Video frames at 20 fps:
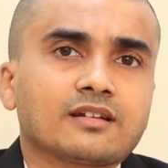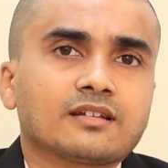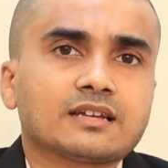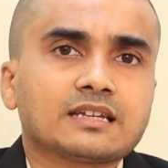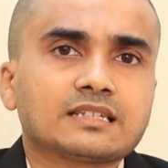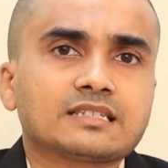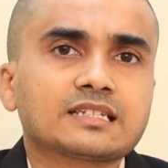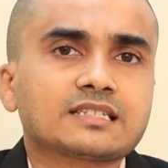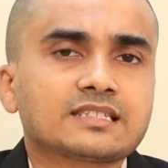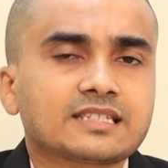
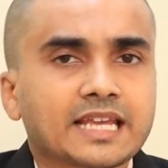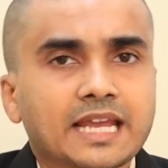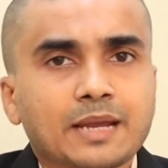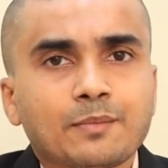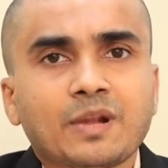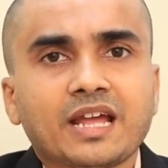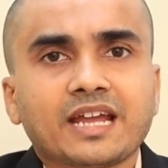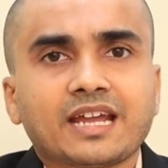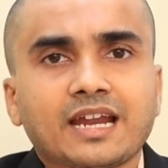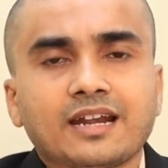Is it
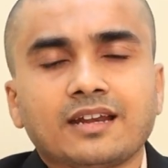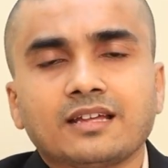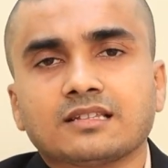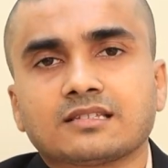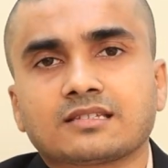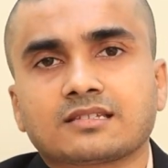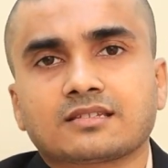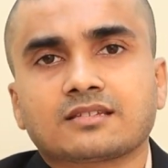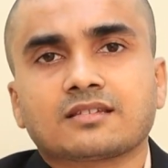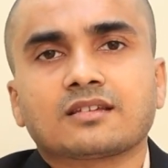same like
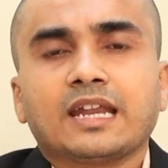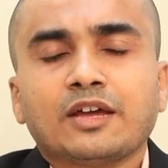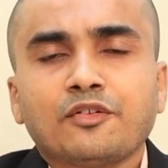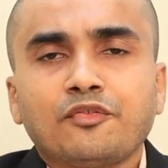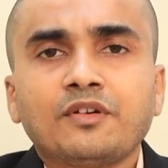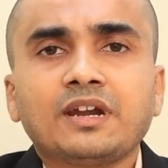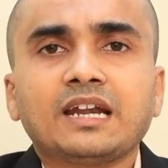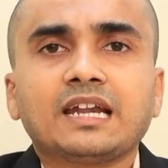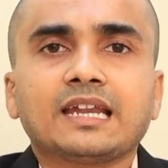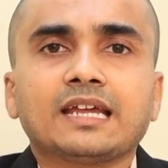adults?
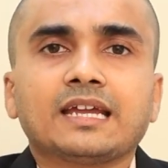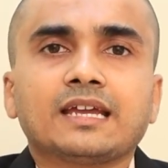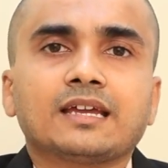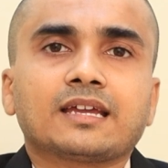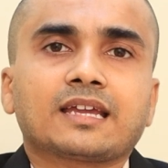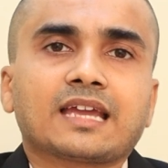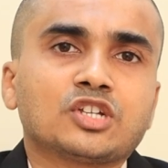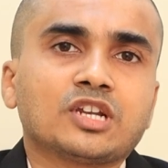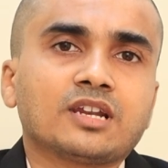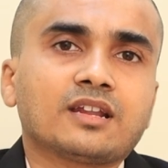
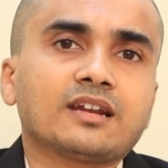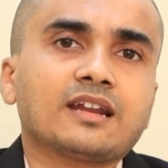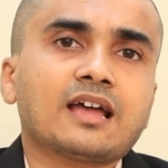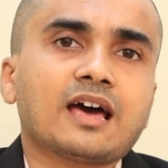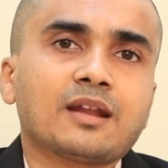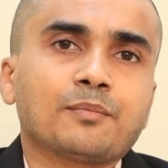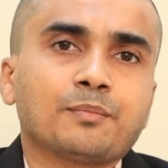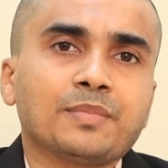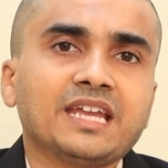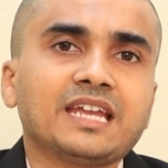Definitely, children
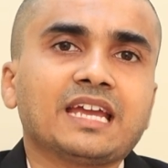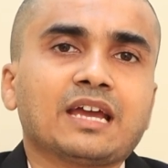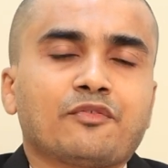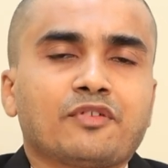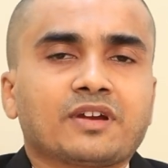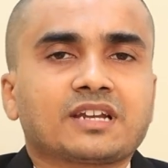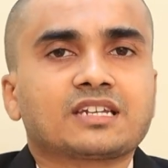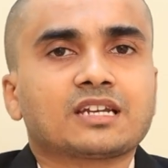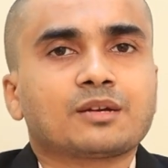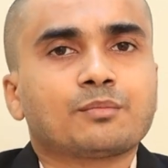are being
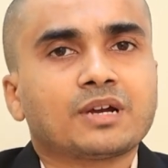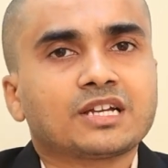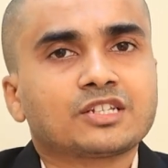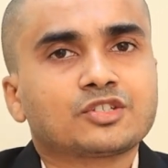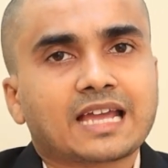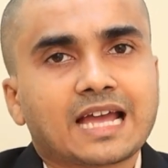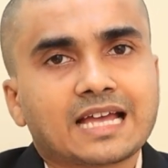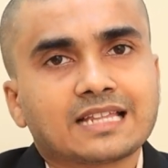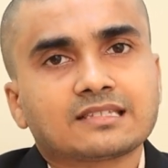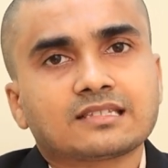affected by
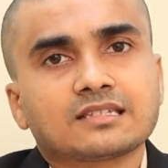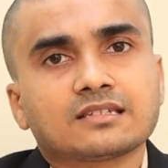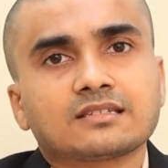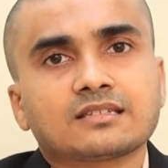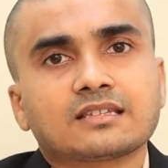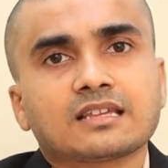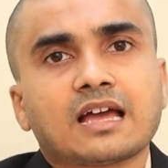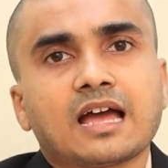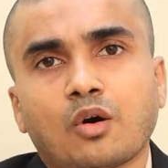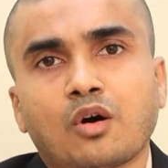
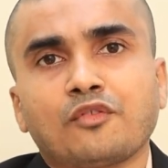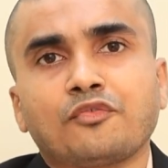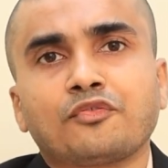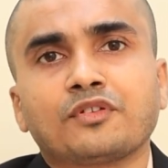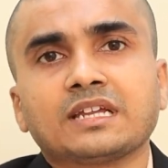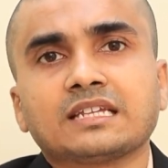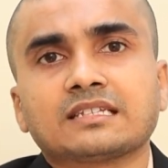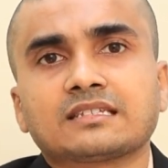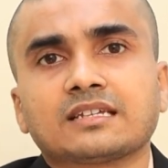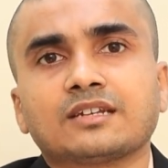cancers. Of
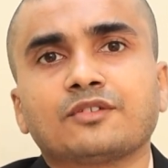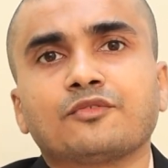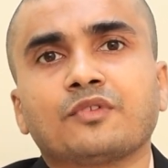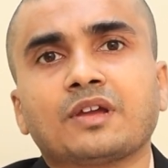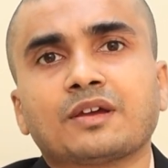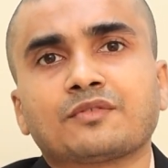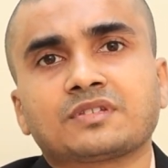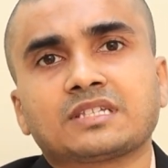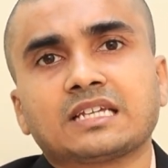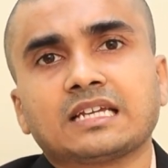recent, we
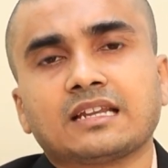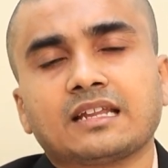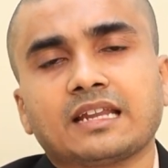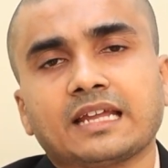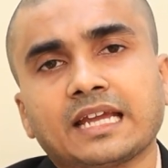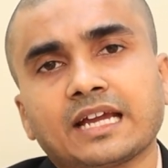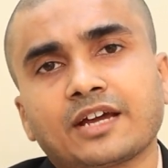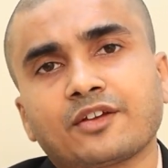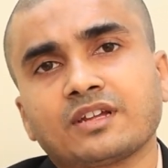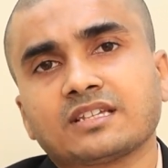have seen an
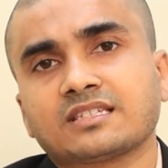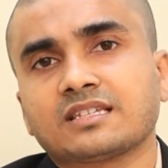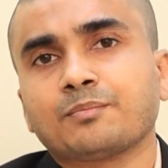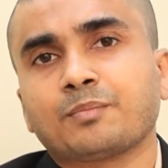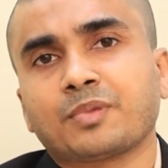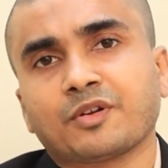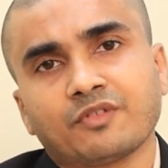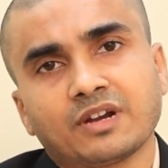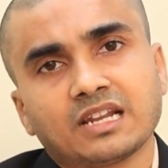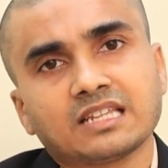increase in
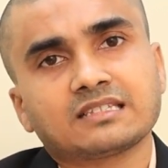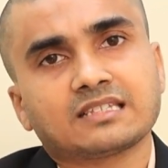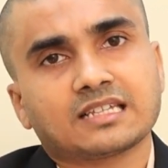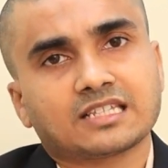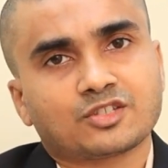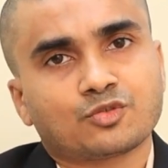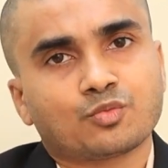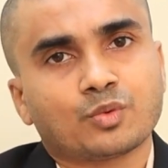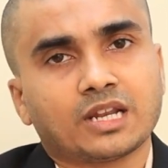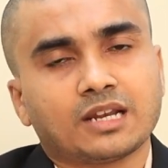prevalence
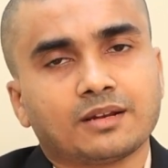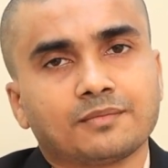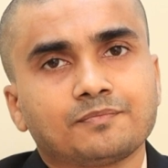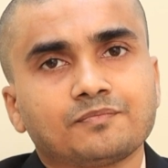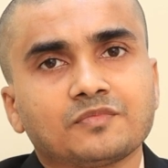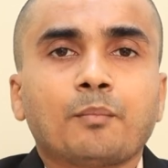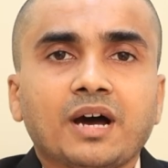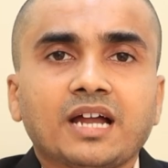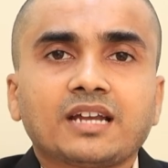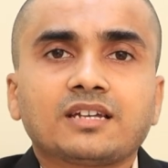as well.
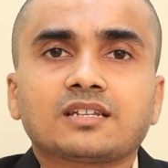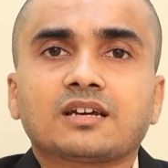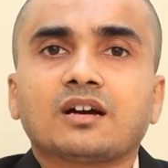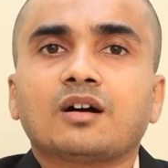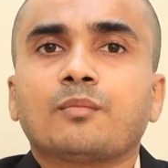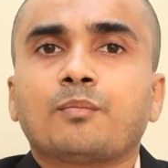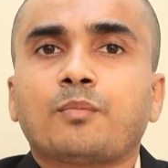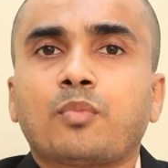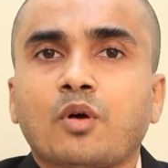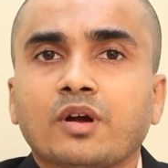But
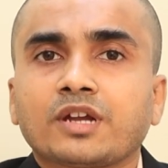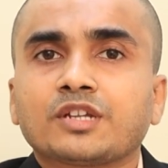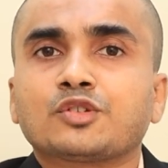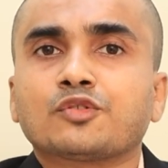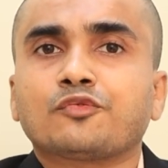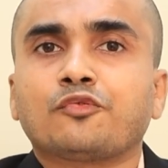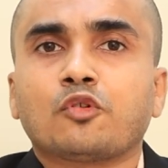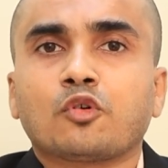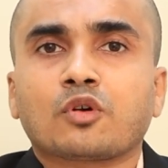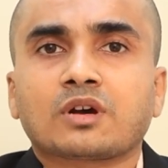point
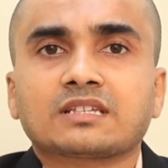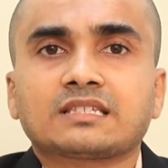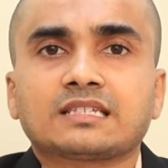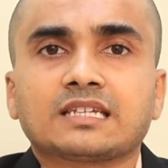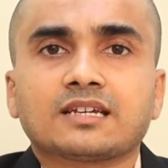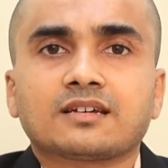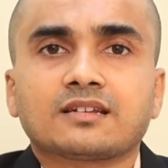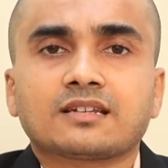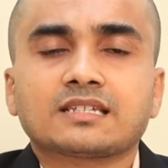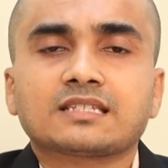to focus
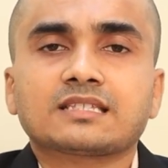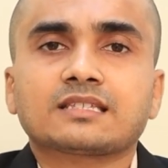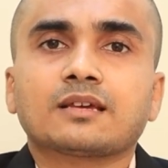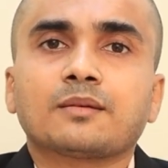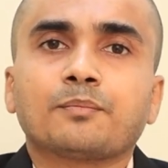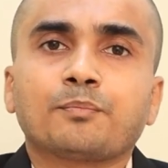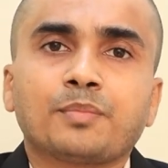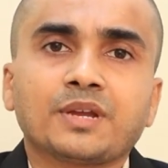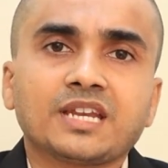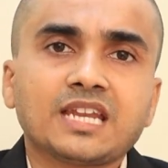here is,
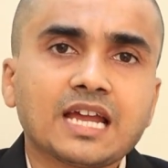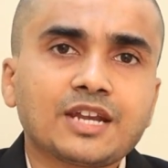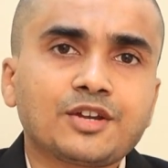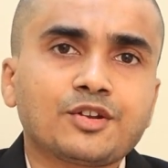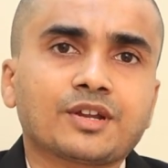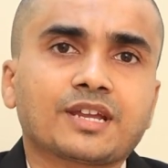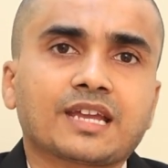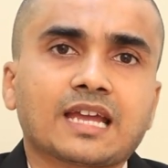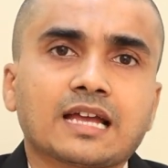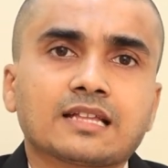
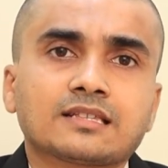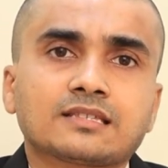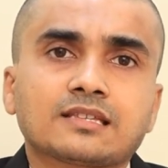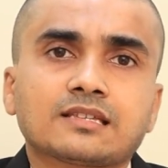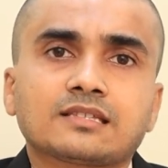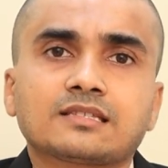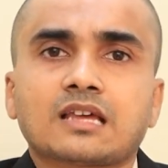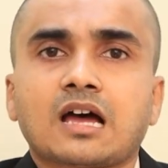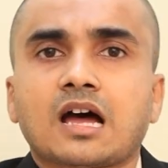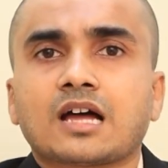pediatric
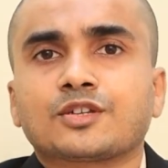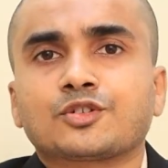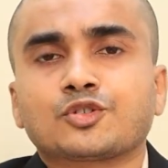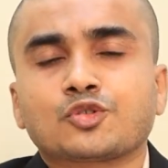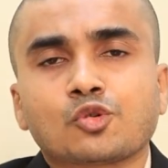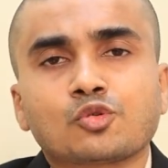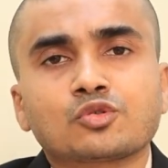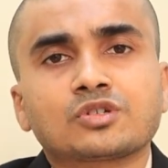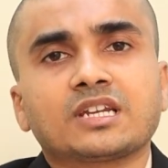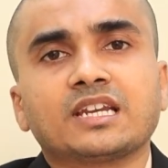cancers are
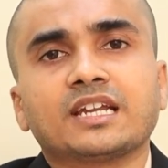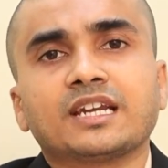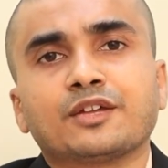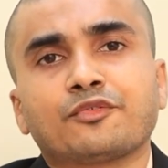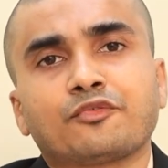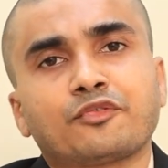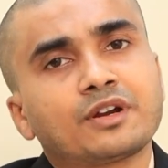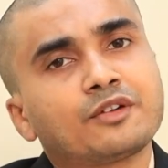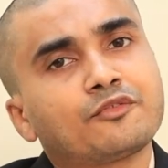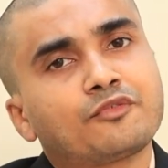totally
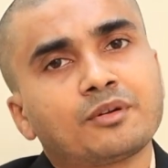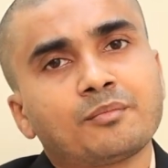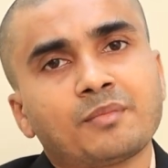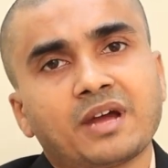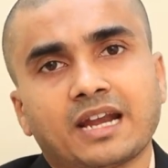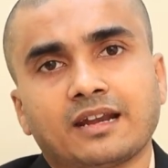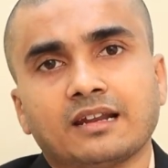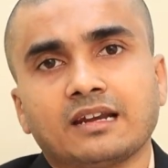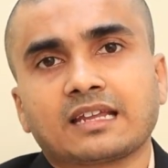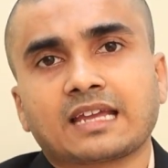different from
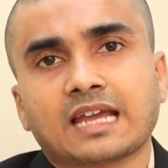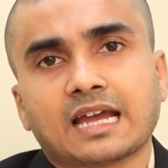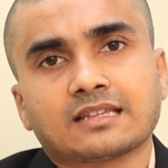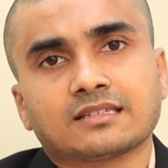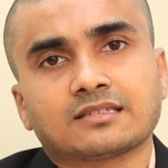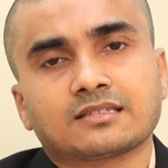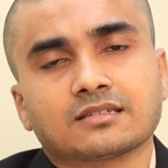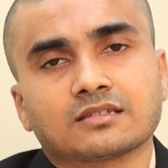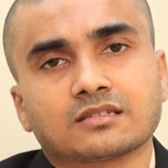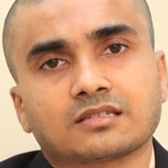adult
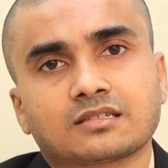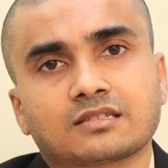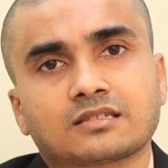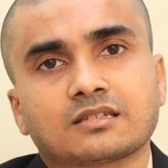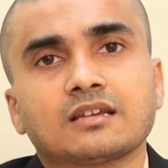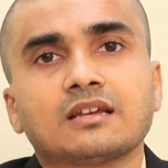cancers.